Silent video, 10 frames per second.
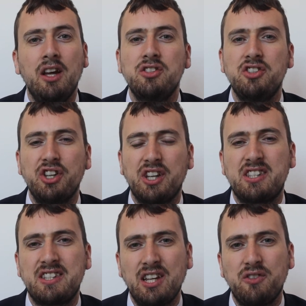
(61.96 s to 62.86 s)
to
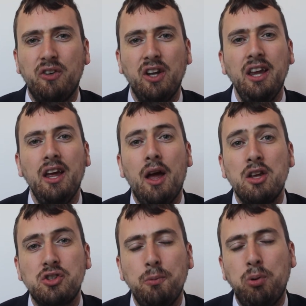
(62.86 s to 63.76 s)
successfully
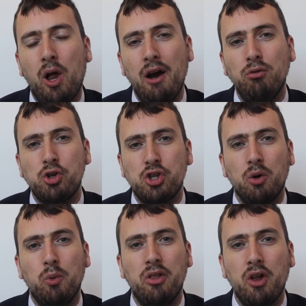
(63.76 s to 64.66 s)
supply Russia
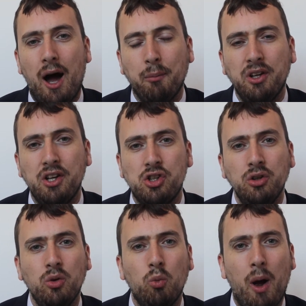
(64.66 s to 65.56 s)
with
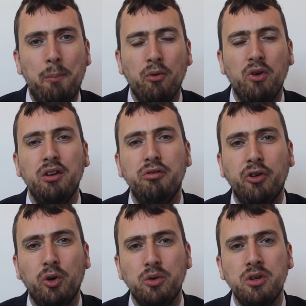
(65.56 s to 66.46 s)
ammunition, weaponry and
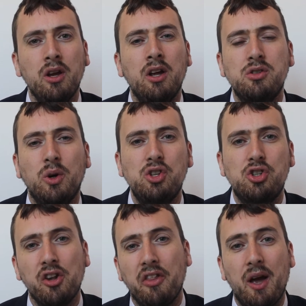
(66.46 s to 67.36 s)
food to
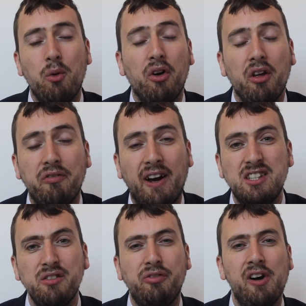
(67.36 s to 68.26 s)
ensure that they were an
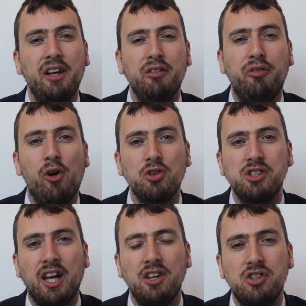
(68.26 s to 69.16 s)
effective fighting force
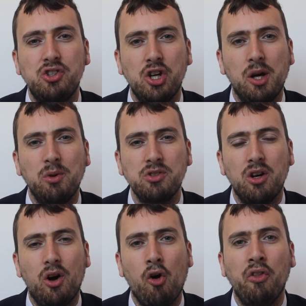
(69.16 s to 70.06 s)
against the Germans
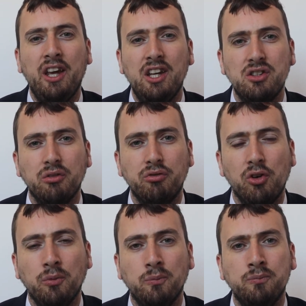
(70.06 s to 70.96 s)
on the Eastern
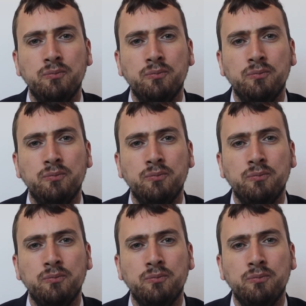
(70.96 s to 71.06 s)
Front.